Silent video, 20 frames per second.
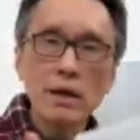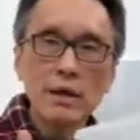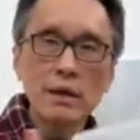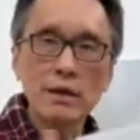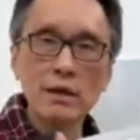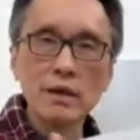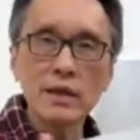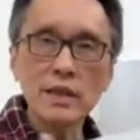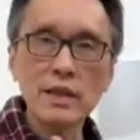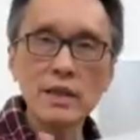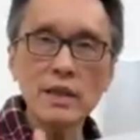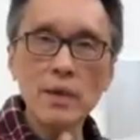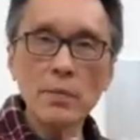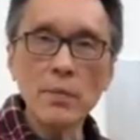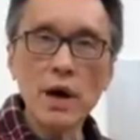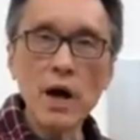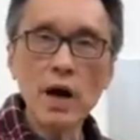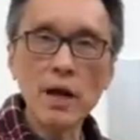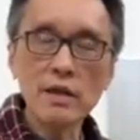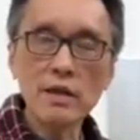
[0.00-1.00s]
This is a
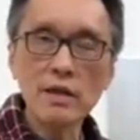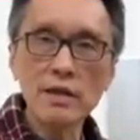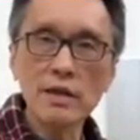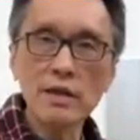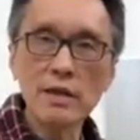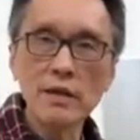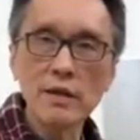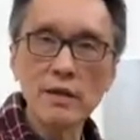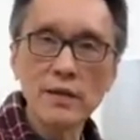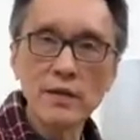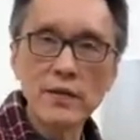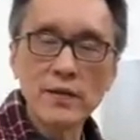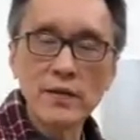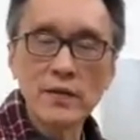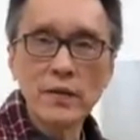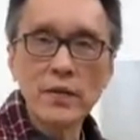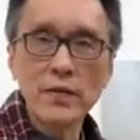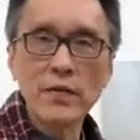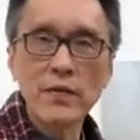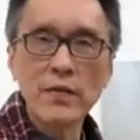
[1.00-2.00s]
box.
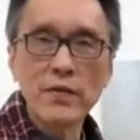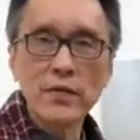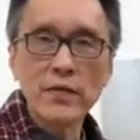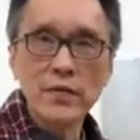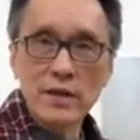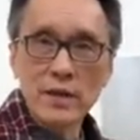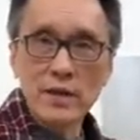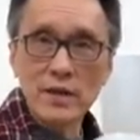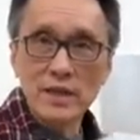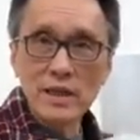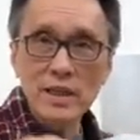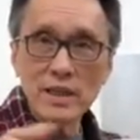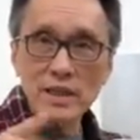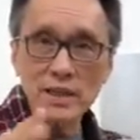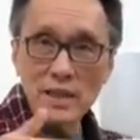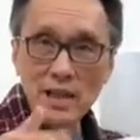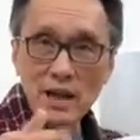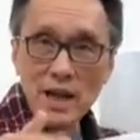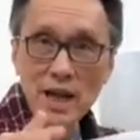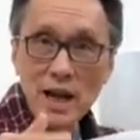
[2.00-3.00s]
This is
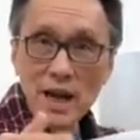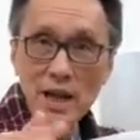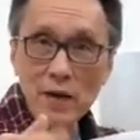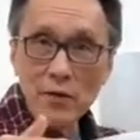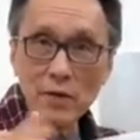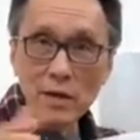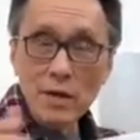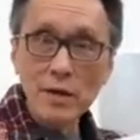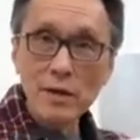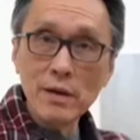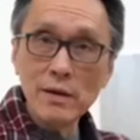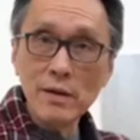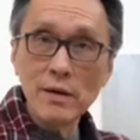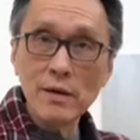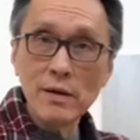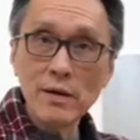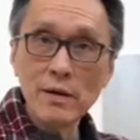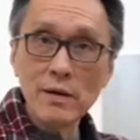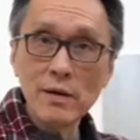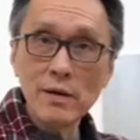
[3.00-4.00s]
a cover.
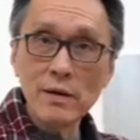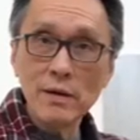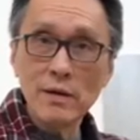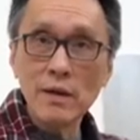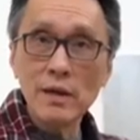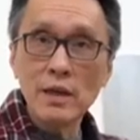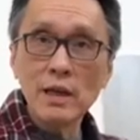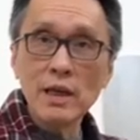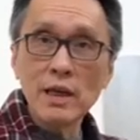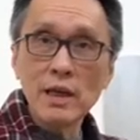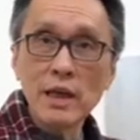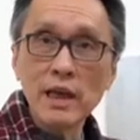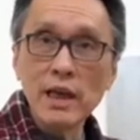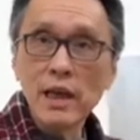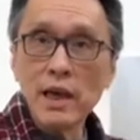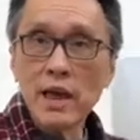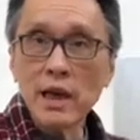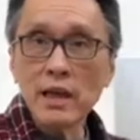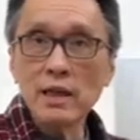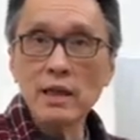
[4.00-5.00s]

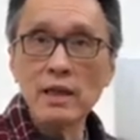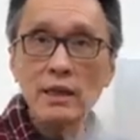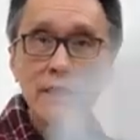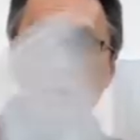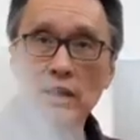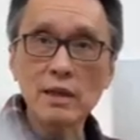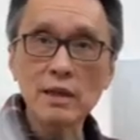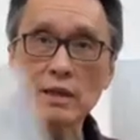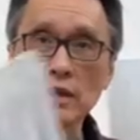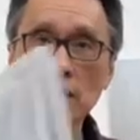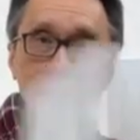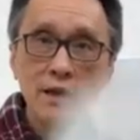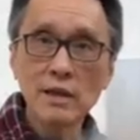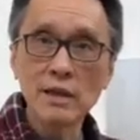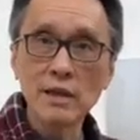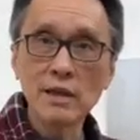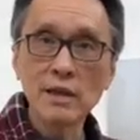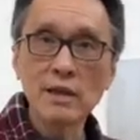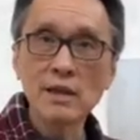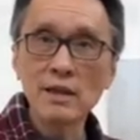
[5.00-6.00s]
Hian is this.
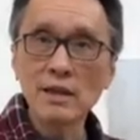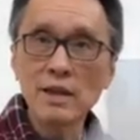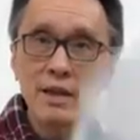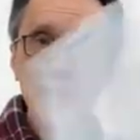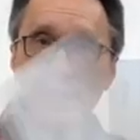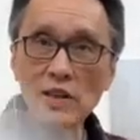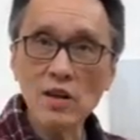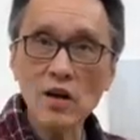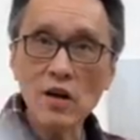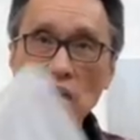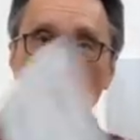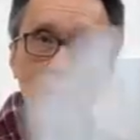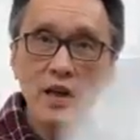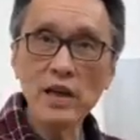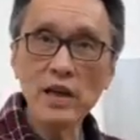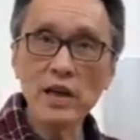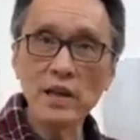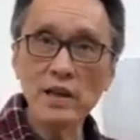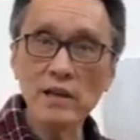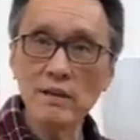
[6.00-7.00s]
This is called
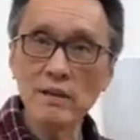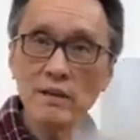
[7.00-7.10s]
Hian.